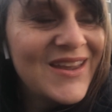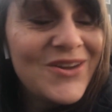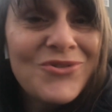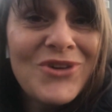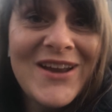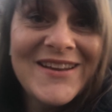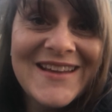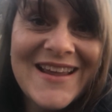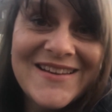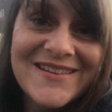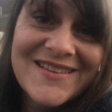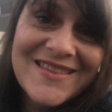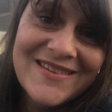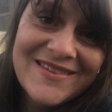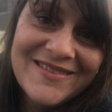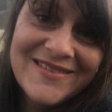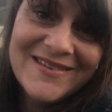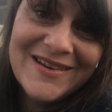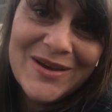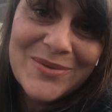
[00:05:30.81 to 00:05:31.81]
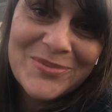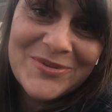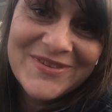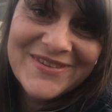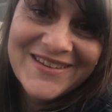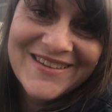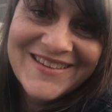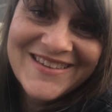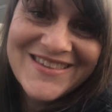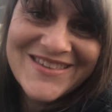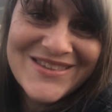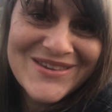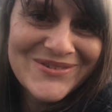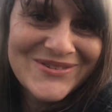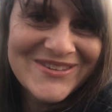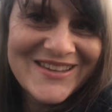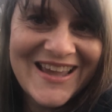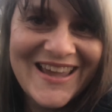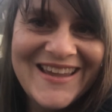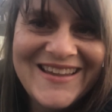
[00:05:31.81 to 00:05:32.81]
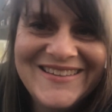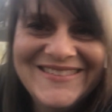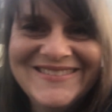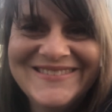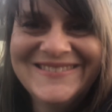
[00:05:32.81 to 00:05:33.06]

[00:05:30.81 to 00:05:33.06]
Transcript: Right down to the stubs, she'll say.